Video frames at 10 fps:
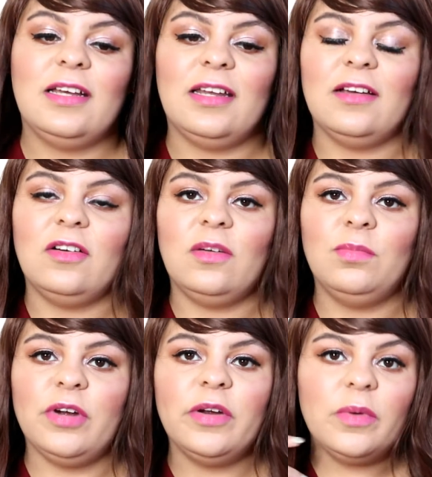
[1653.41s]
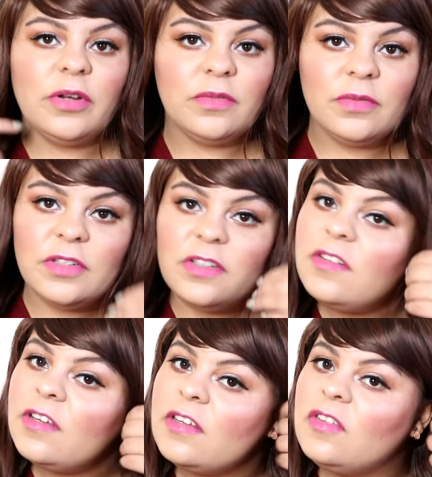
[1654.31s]
and I got a bright one, which
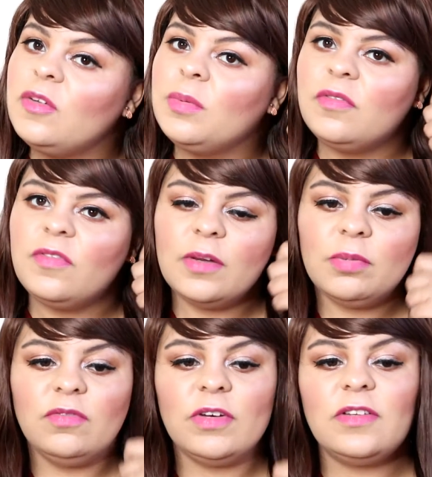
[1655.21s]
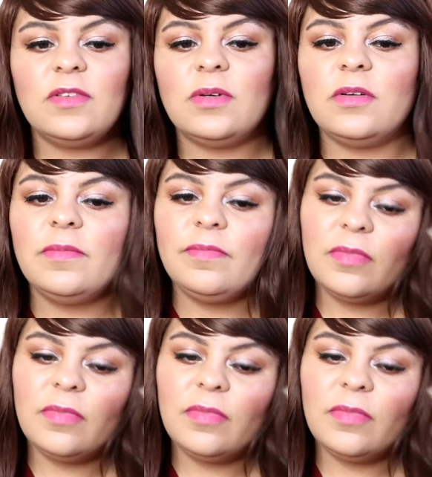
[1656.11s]
is like super vibrant red as well.